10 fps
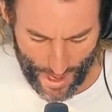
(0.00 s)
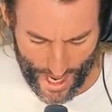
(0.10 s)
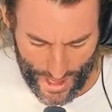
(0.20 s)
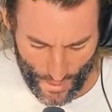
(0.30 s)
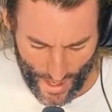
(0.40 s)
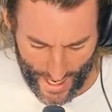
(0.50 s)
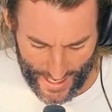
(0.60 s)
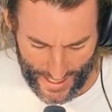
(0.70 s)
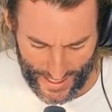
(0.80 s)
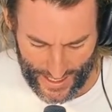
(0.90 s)
By the
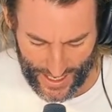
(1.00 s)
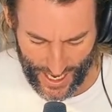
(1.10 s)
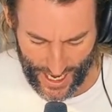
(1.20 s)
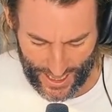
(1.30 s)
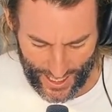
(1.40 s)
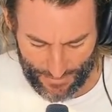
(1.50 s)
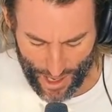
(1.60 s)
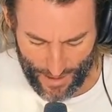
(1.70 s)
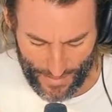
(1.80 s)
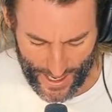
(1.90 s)
way, I
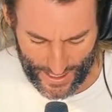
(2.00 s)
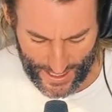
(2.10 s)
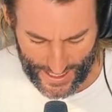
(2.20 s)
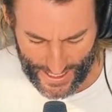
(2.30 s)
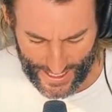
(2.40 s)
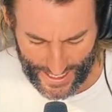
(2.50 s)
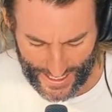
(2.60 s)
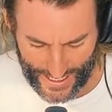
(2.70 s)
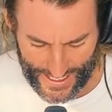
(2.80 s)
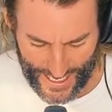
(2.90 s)
love my mug.
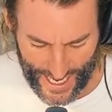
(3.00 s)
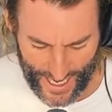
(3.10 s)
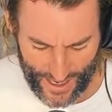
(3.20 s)
It is